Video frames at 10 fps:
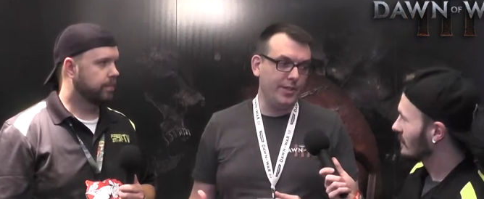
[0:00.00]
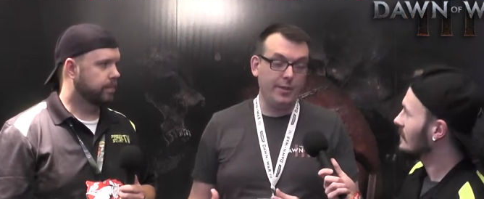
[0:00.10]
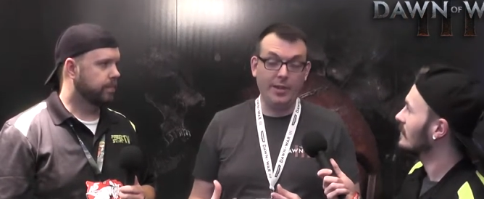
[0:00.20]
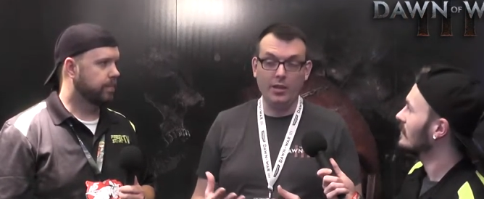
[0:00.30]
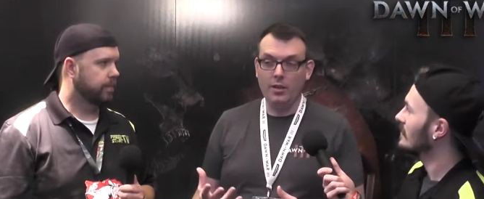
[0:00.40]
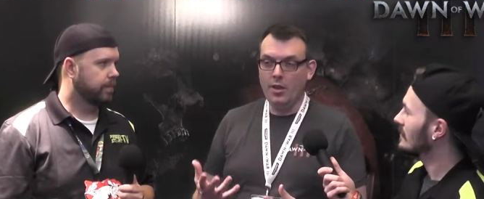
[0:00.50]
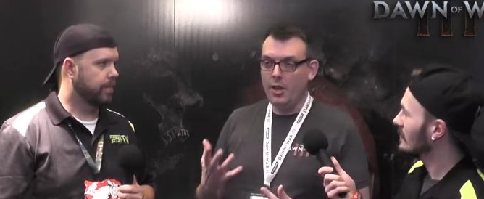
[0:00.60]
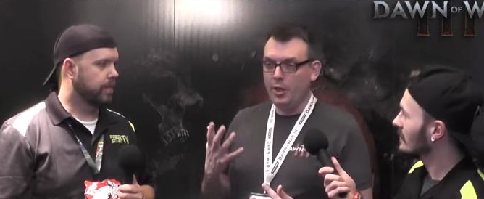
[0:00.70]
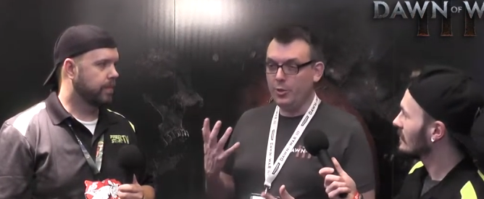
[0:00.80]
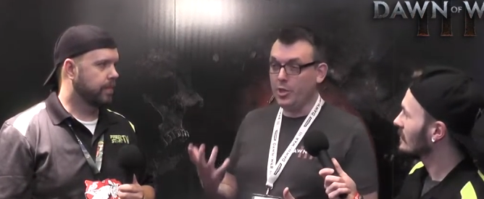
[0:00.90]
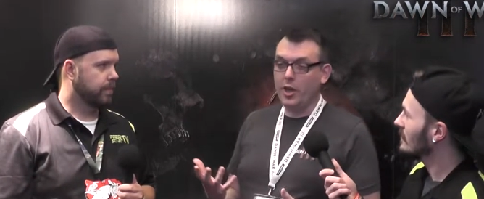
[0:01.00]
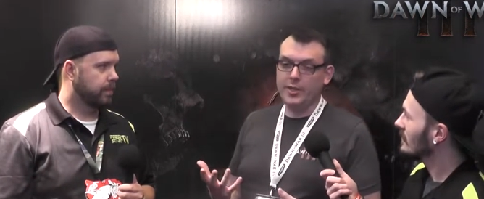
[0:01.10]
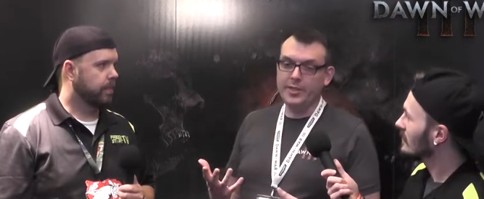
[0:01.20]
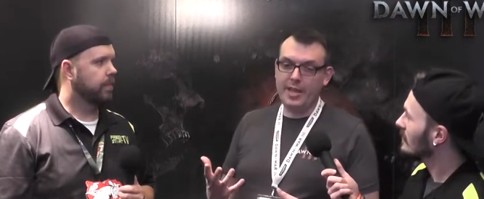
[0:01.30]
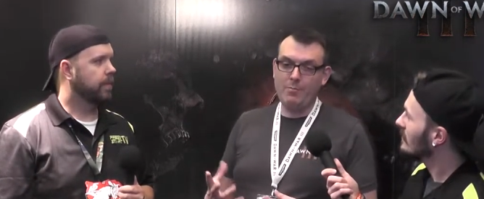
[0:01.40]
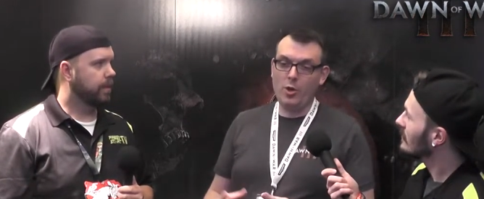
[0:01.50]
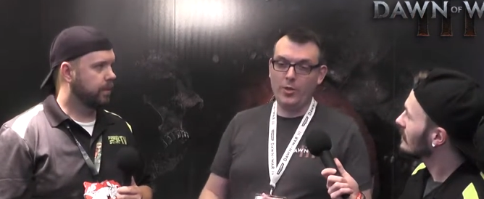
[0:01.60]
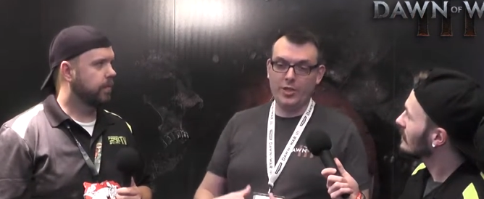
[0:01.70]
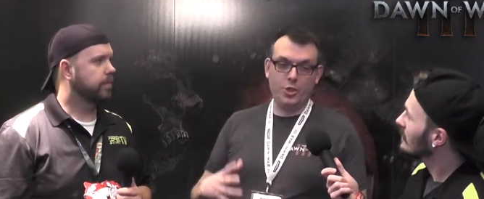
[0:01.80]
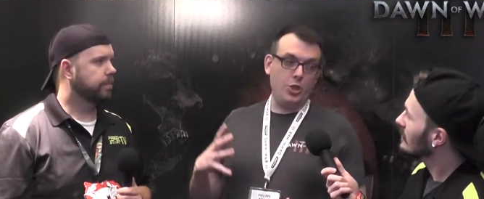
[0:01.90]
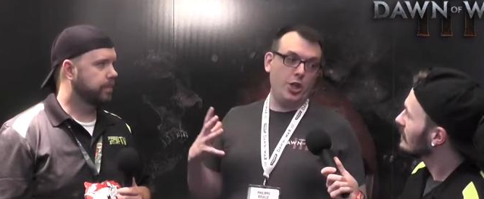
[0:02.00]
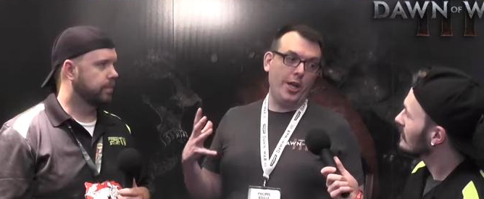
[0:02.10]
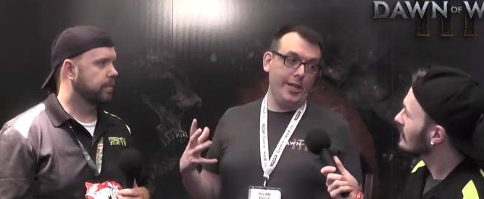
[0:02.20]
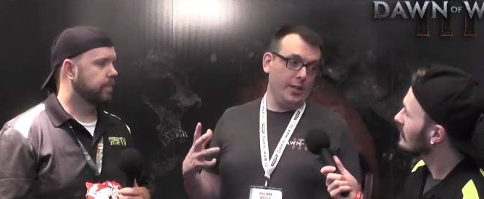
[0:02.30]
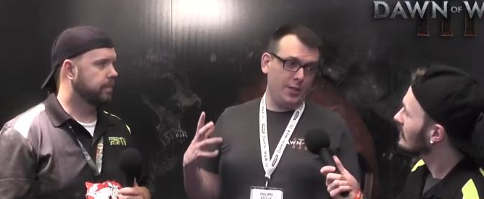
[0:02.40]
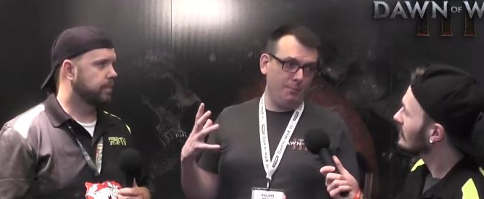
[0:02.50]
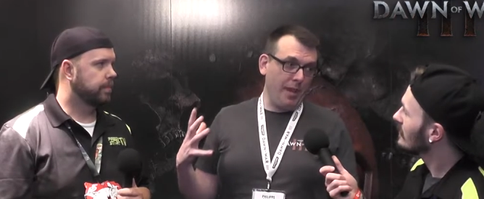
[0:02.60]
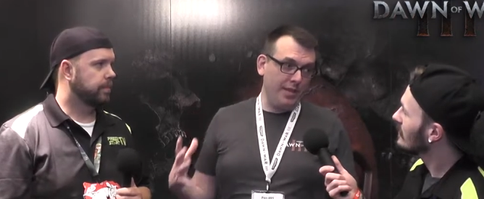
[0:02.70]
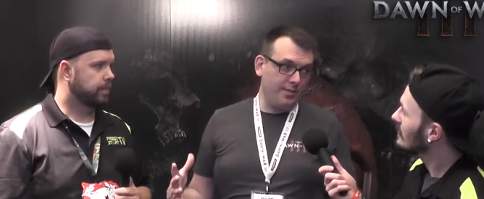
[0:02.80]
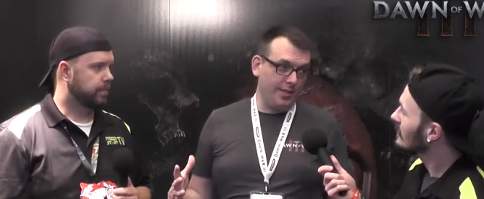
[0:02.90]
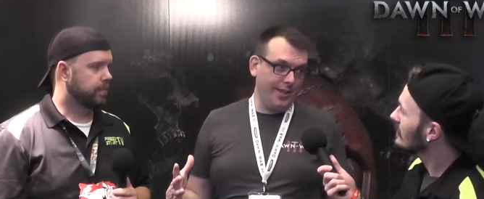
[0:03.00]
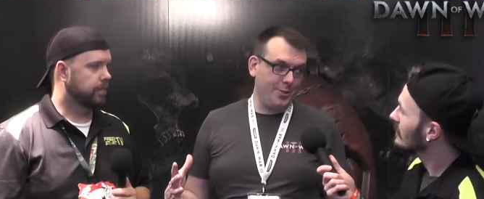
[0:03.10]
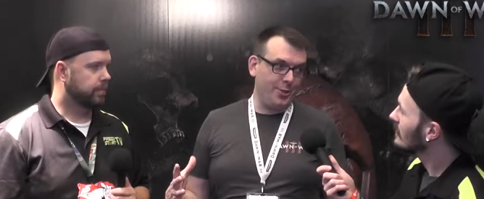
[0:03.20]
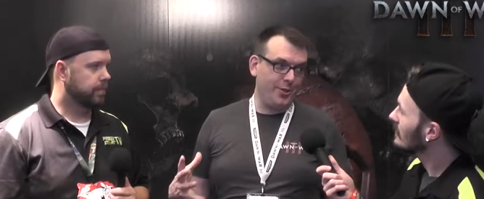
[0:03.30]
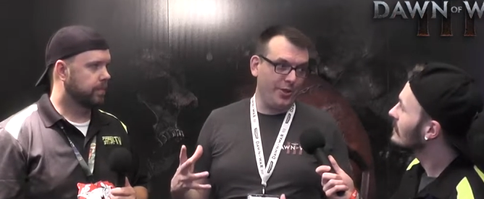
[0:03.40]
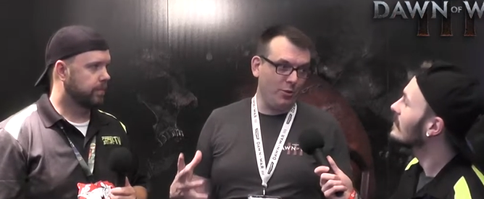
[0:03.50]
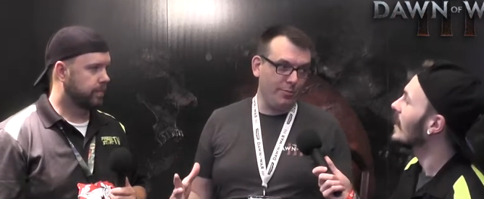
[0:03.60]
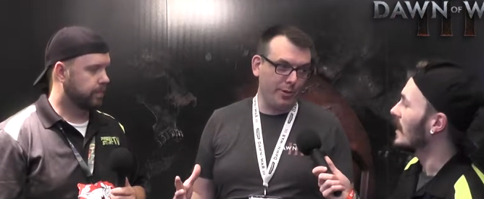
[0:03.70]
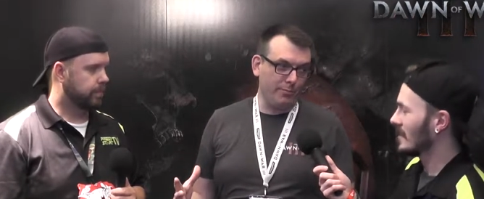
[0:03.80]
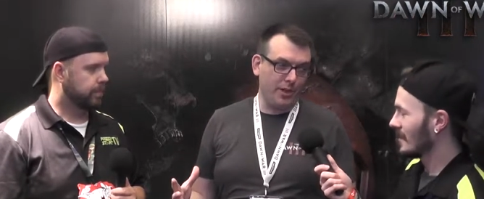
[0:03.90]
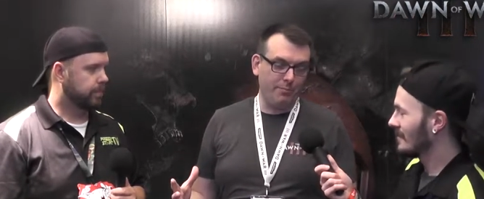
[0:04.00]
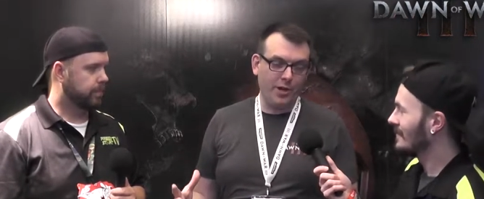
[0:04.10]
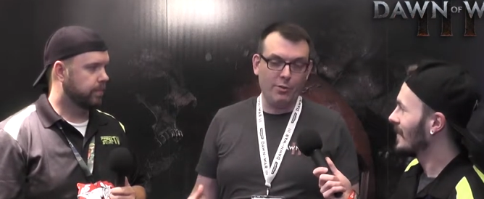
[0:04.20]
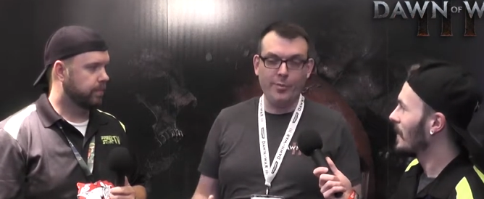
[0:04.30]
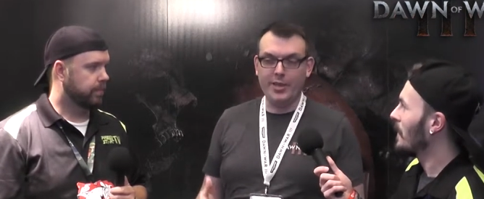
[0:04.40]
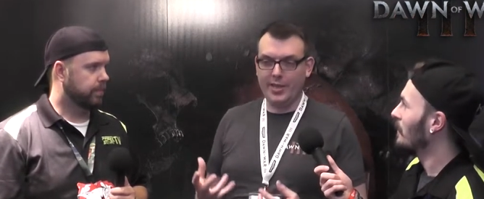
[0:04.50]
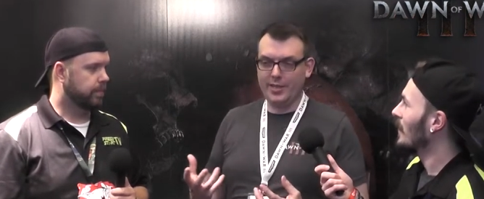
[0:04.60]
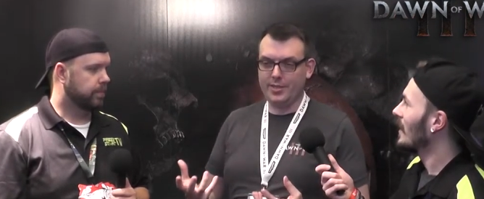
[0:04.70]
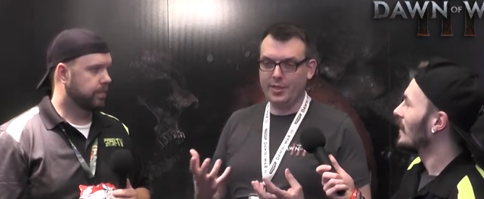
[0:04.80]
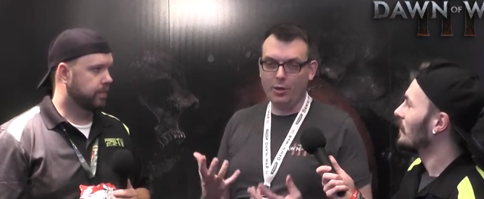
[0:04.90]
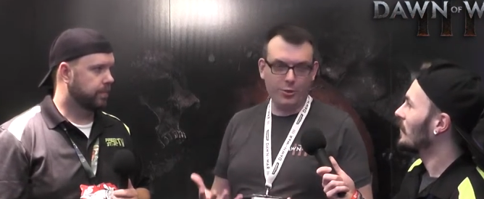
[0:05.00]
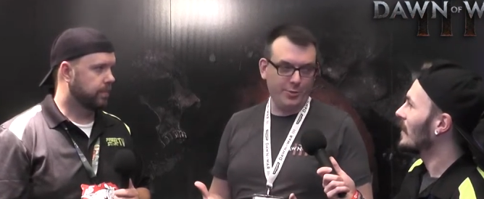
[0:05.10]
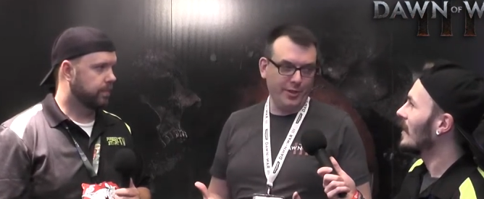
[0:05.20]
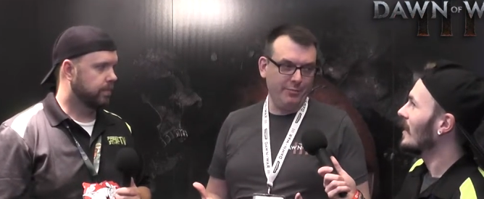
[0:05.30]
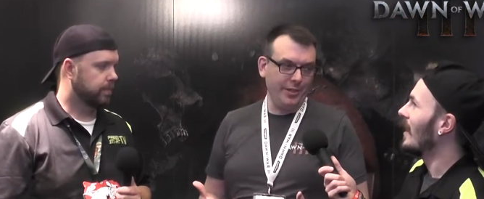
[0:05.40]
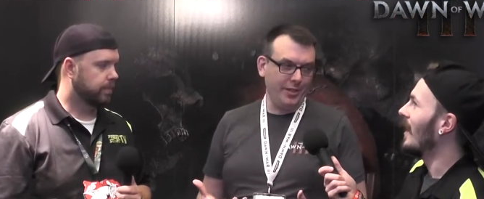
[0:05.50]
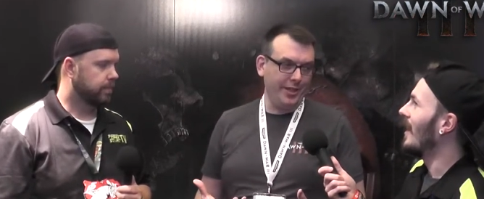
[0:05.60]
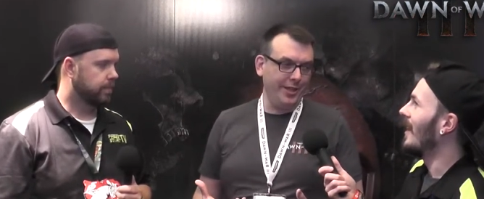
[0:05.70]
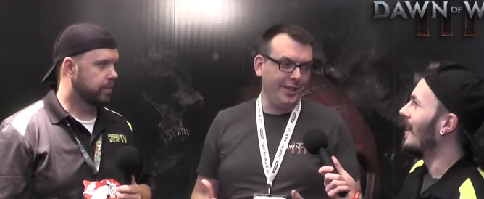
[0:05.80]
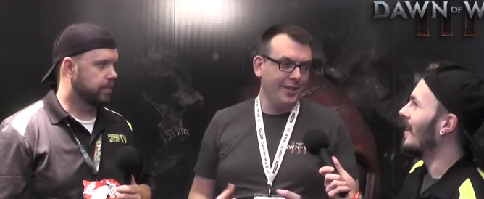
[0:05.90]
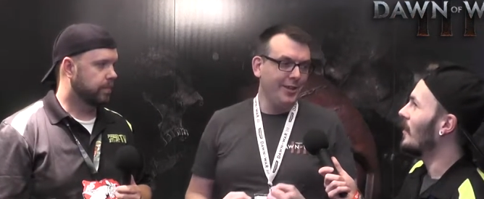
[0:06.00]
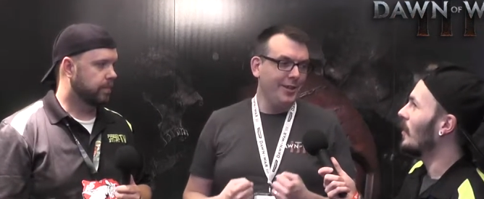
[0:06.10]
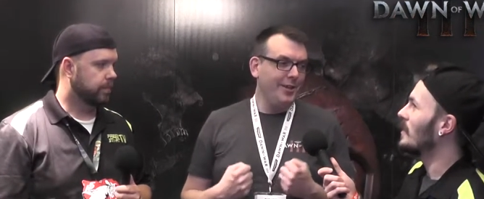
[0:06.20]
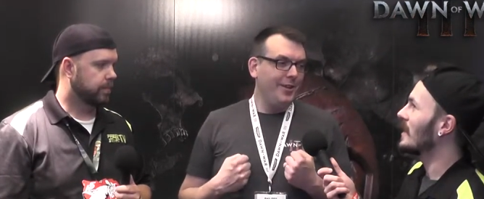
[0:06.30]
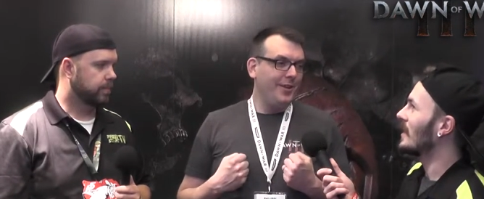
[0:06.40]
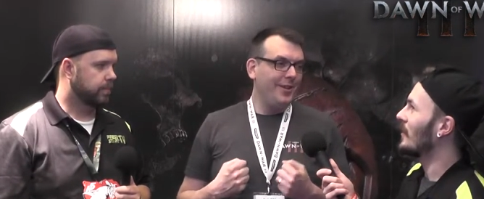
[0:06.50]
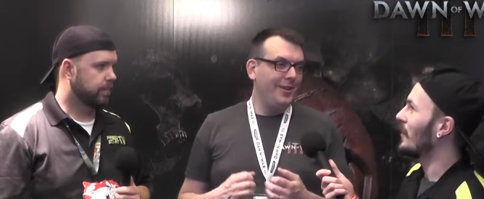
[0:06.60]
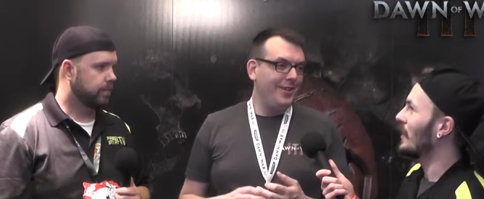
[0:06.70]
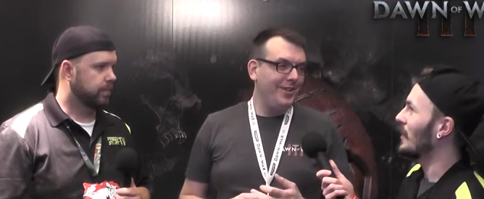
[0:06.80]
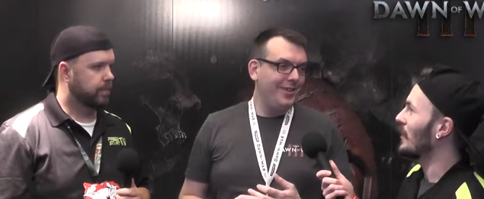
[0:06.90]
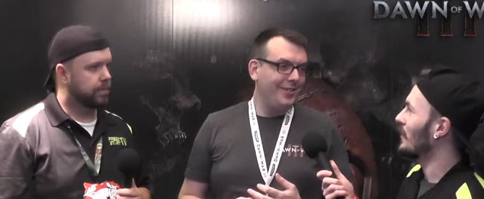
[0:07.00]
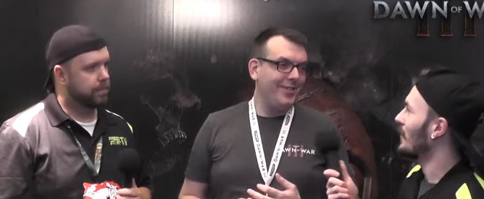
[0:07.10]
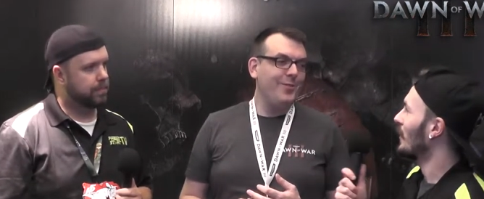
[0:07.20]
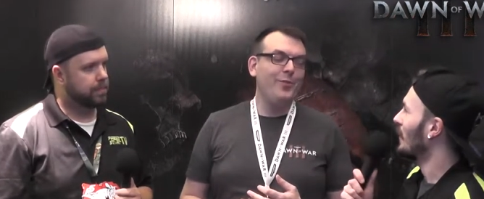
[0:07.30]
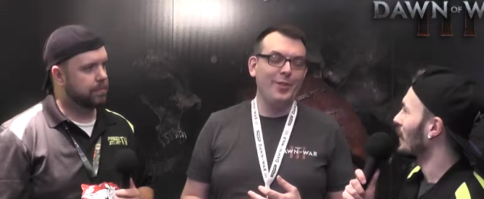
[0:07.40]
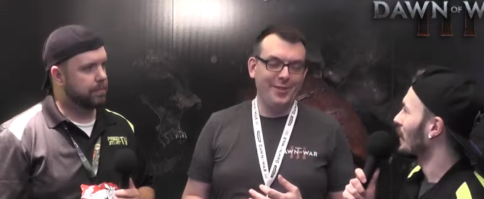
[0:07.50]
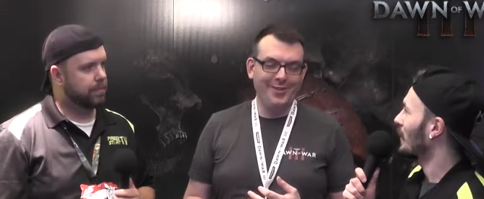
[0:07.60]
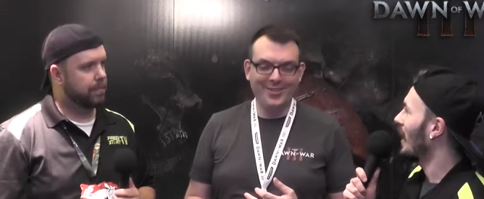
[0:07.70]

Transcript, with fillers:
Speaker 1: I mean, you saw in the demo this giant space laser, the orbital yes. bombardment. That's the ultimate ability. Uh, what was it? The finger of the finger of